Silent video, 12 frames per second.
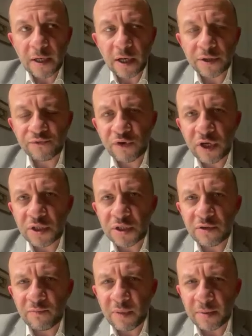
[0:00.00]

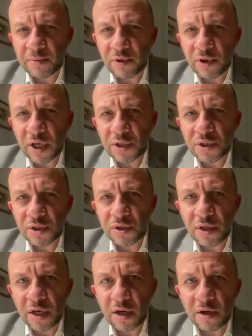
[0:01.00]
concentration of population
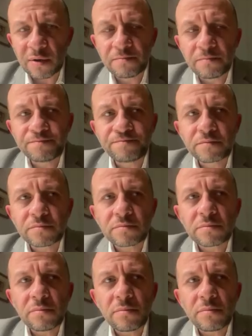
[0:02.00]
there,
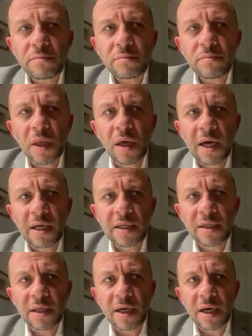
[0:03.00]

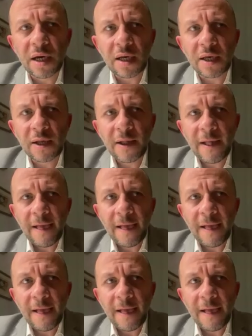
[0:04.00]
and there